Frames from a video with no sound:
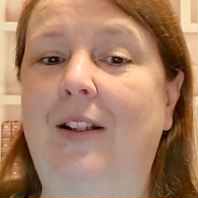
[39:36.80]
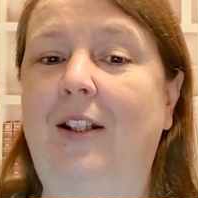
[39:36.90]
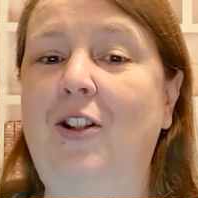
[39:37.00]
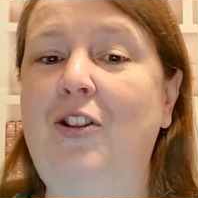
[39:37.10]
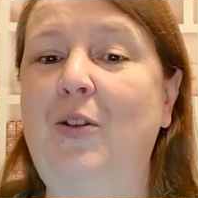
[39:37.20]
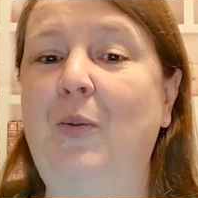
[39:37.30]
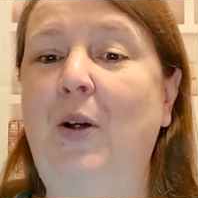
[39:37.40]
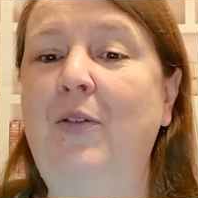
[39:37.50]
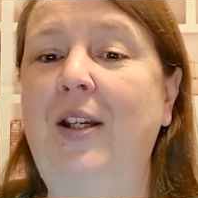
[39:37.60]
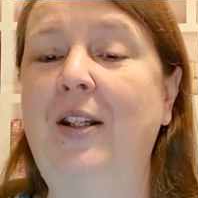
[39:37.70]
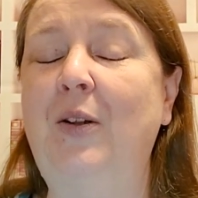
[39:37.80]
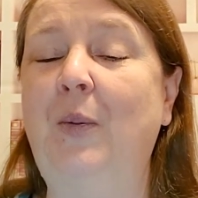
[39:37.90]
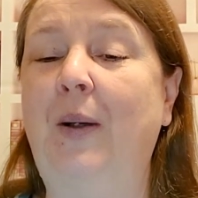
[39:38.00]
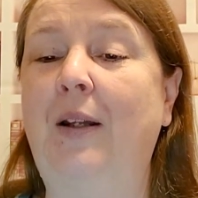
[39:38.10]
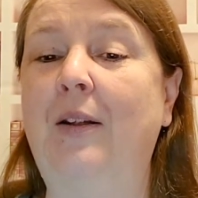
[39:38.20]
Kirsha rotated
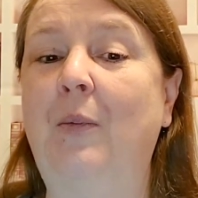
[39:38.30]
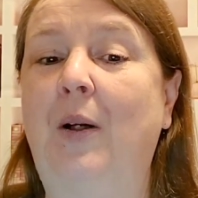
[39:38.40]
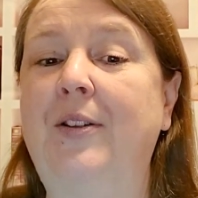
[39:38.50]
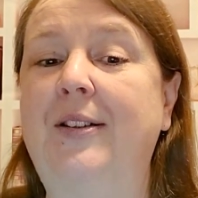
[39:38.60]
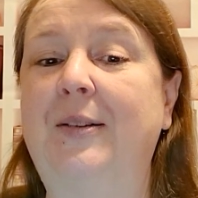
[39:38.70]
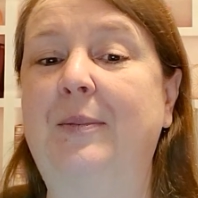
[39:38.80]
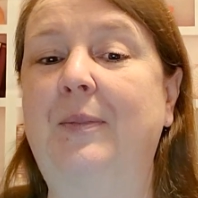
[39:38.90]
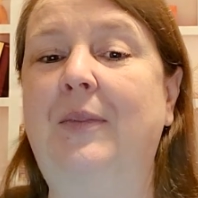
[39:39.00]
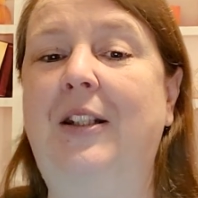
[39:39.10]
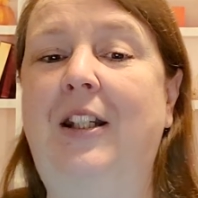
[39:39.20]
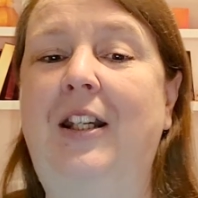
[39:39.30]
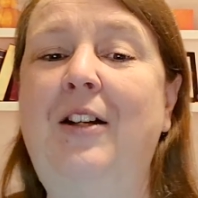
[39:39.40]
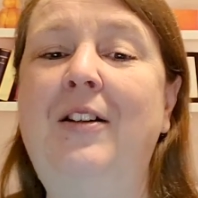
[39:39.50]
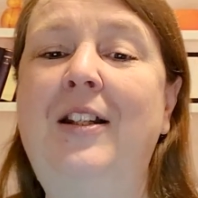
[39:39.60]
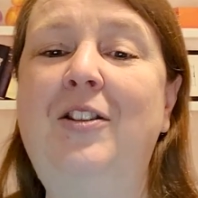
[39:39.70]
around and watched him.
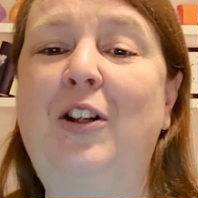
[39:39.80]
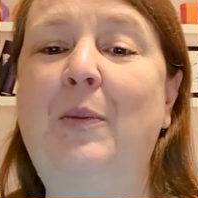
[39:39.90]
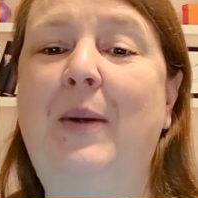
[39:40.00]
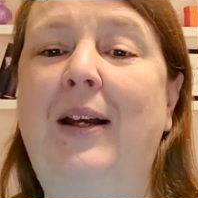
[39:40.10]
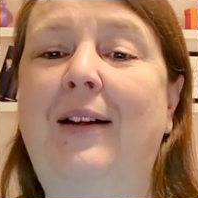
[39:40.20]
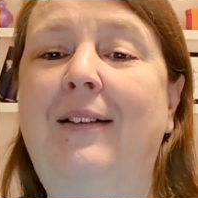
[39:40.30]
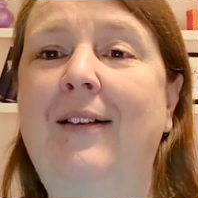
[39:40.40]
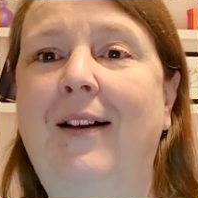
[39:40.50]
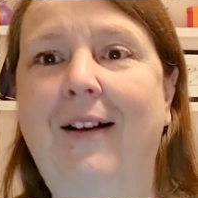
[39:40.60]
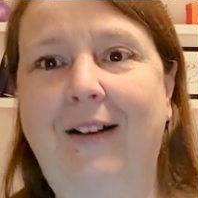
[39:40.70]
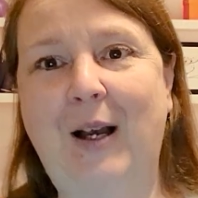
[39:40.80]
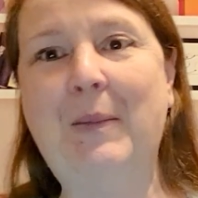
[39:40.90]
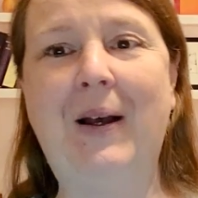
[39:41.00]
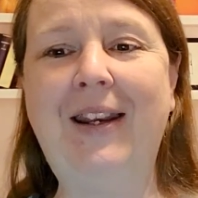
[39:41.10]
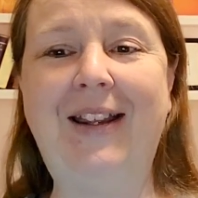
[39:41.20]
Kirian turned back. Come
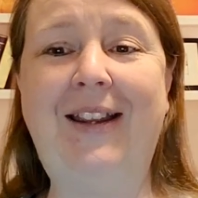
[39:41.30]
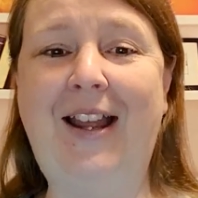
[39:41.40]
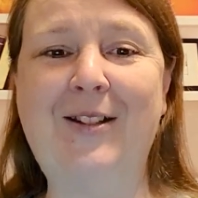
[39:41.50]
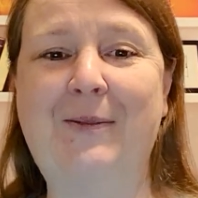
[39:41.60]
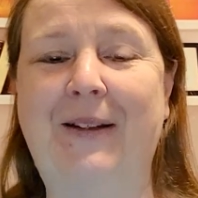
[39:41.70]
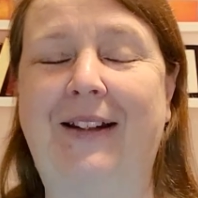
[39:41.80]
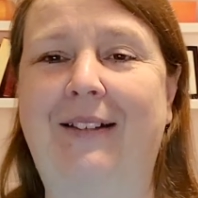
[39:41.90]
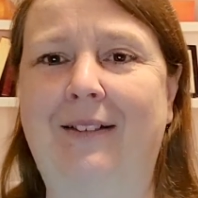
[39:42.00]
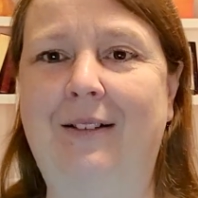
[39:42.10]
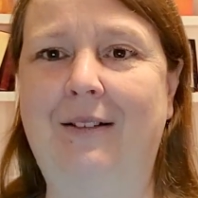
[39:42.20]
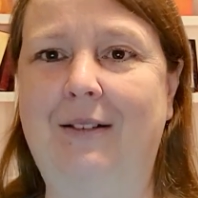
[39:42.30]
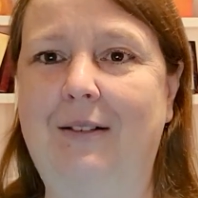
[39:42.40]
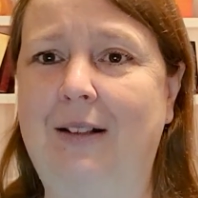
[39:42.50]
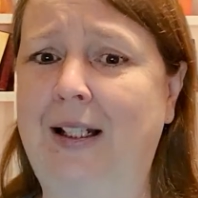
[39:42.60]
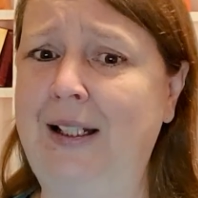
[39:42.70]
on and catch me.
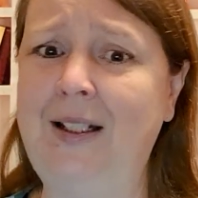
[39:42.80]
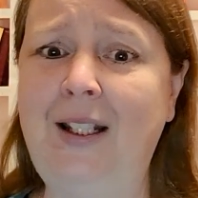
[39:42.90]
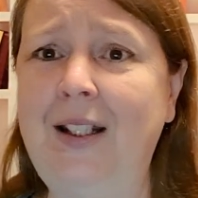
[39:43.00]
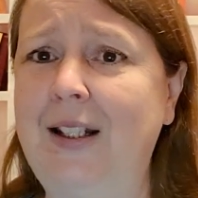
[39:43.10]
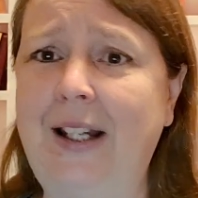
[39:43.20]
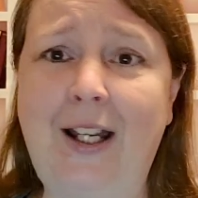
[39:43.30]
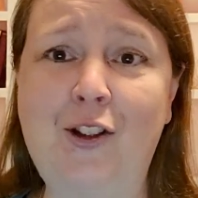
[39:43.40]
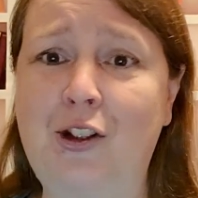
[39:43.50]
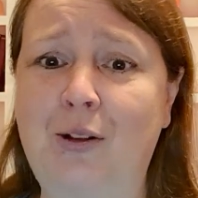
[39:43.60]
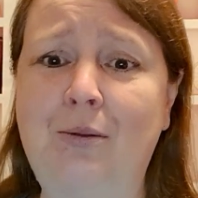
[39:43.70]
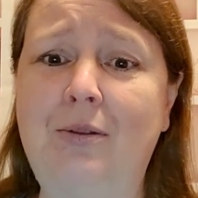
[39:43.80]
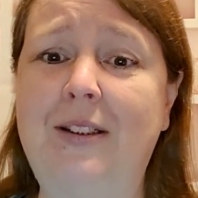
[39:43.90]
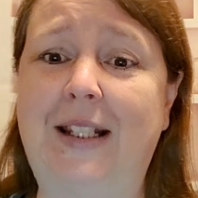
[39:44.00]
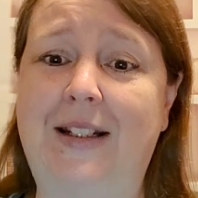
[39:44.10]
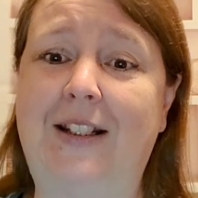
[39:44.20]
I can't catch you,
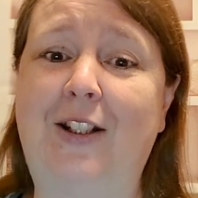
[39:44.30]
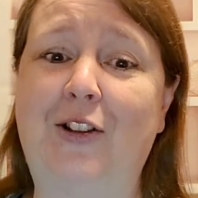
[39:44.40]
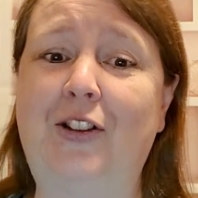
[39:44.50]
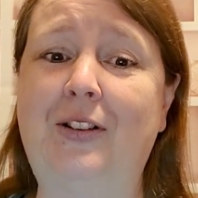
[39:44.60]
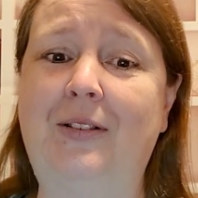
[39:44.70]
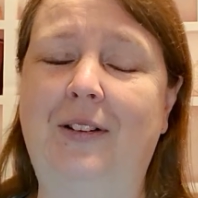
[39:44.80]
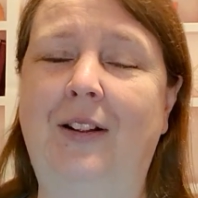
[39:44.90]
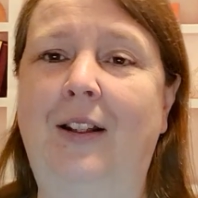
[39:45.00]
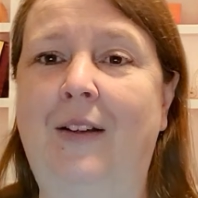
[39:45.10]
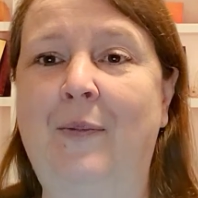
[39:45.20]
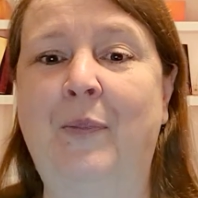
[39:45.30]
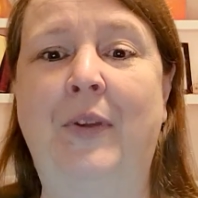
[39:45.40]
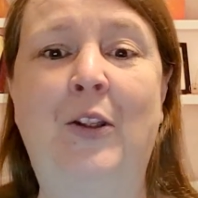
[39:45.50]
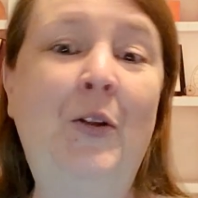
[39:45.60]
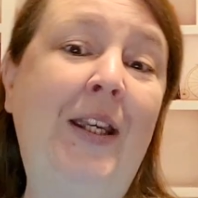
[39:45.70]
stated Kirsha.
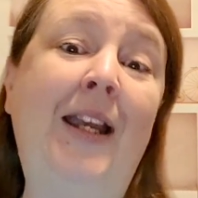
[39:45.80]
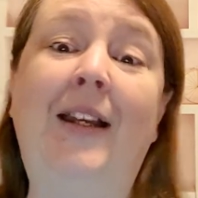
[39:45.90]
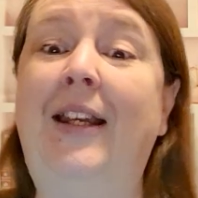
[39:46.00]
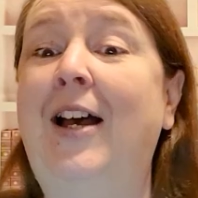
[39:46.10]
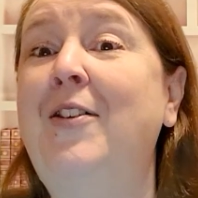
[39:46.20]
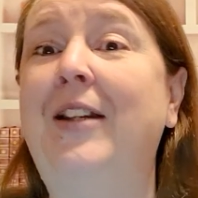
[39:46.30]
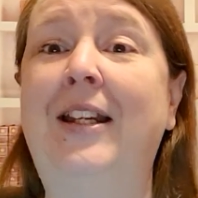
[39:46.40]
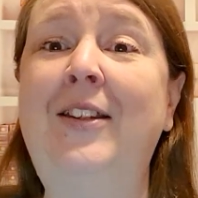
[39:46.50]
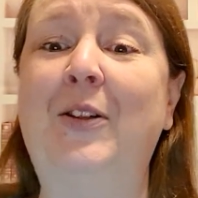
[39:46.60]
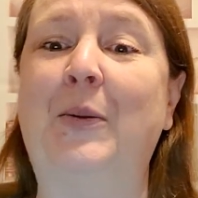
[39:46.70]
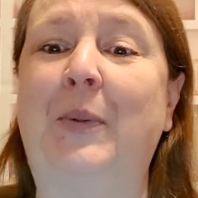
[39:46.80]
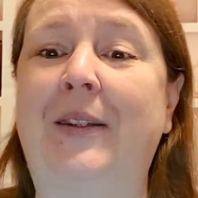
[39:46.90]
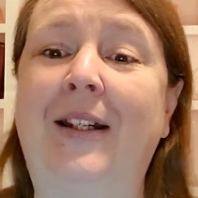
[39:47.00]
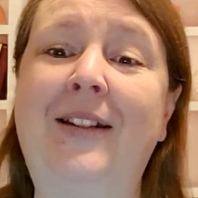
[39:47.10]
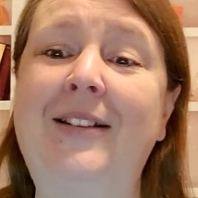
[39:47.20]
You can't count either, but
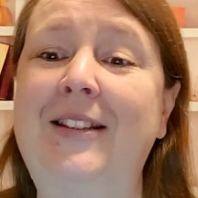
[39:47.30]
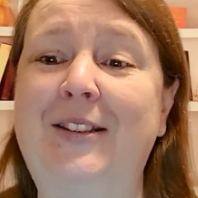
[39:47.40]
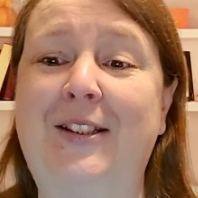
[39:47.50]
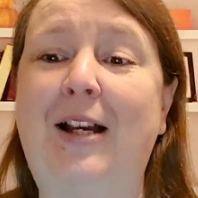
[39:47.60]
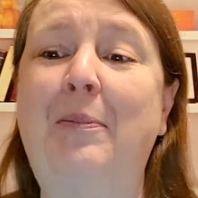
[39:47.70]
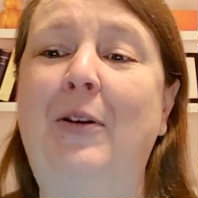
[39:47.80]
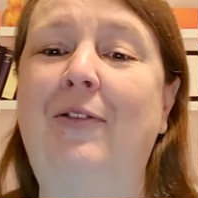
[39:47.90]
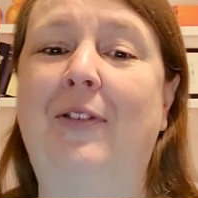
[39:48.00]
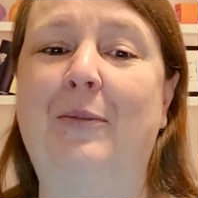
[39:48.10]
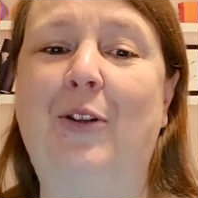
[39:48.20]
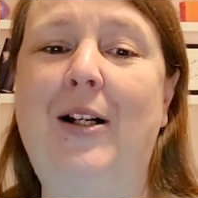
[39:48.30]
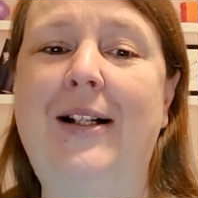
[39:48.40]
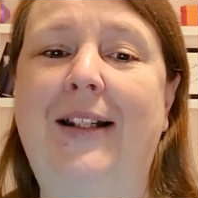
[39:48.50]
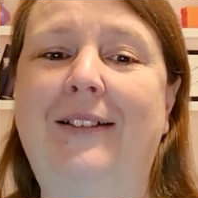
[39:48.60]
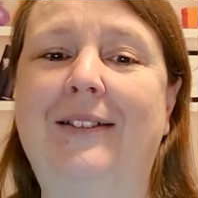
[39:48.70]
that doesn't stop you from
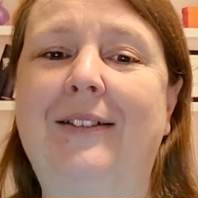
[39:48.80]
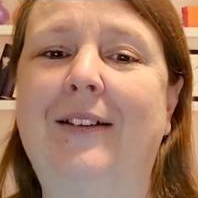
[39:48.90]
trying.